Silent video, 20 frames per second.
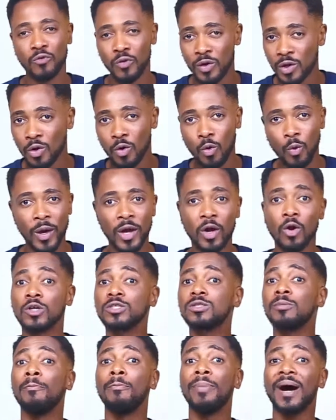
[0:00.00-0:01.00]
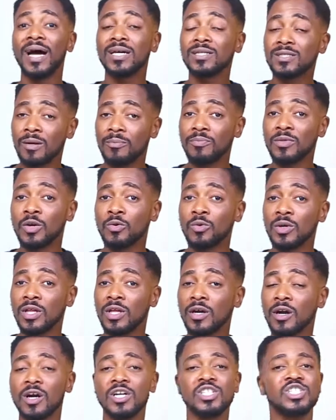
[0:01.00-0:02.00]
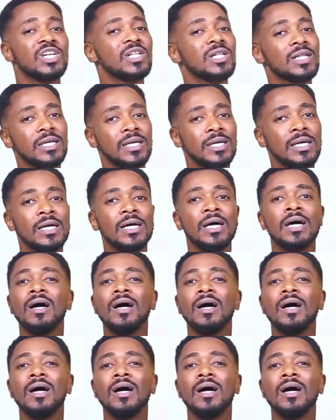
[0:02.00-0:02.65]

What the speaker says: real quick or to buy something really urgently,